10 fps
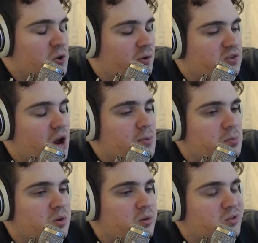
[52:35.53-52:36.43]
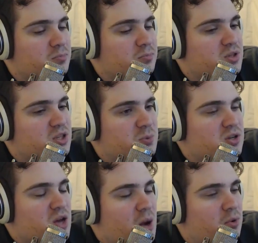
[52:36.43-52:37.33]
you have time to
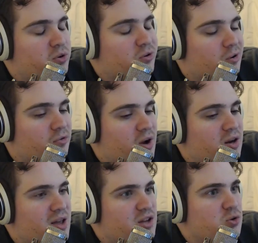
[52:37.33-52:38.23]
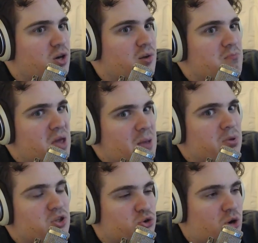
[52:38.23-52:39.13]
spend time with your girlfriend, and you can
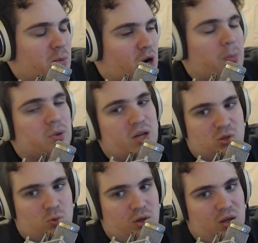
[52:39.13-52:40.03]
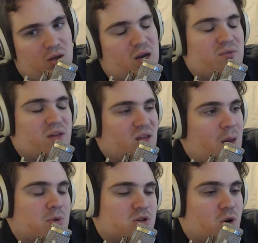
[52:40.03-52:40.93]
maybe stream a couple days a week. And if that
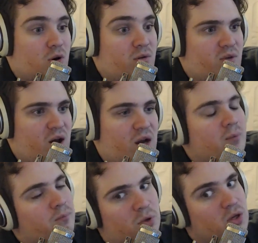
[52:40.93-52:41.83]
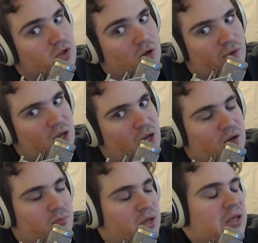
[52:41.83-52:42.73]
game is Dota, fine. But you certainly can't
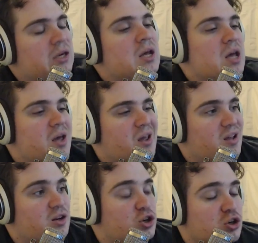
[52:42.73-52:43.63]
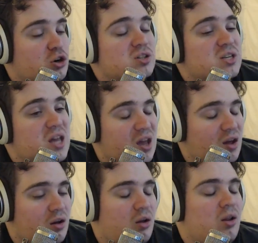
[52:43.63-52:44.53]
compete, and you sure as
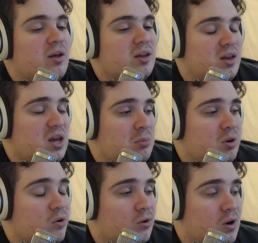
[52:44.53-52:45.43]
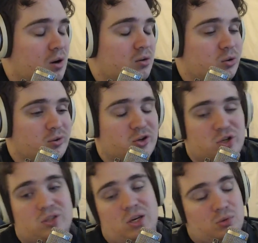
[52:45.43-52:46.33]
hell can't be going around doing the
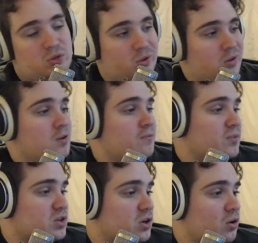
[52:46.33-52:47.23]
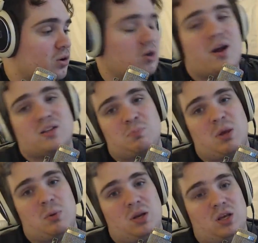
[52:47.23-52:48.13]
shit that he was doing. So congrats,
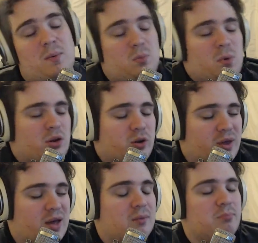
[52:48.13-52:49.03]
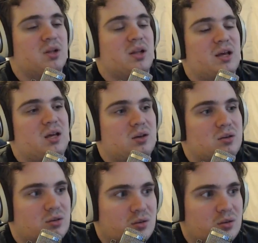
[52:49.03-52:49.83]
PPD. I mean, we all know that, but like,